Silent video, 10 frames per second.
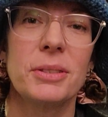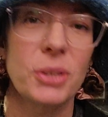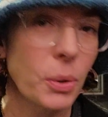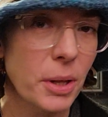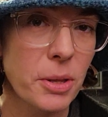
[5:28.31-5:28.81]

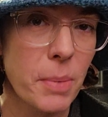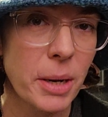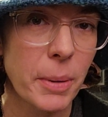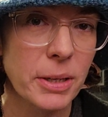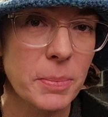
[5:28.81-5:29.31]
Don't let the
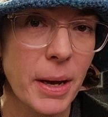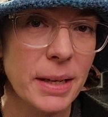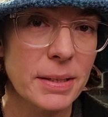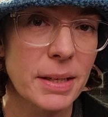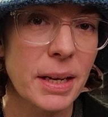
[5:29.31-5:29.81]
bed bugs
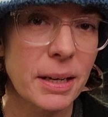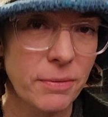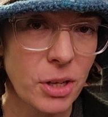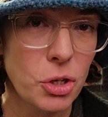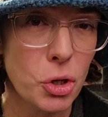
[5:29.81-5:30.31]
bite. And
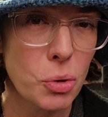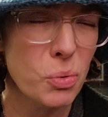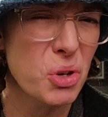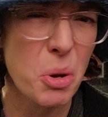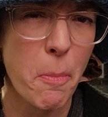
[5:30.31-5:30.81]
if they
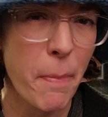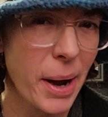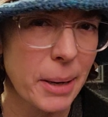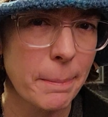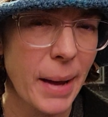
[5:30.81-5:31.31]
do, you
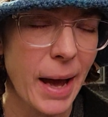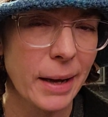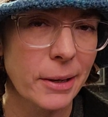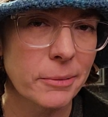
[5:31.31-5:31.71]
bite them back.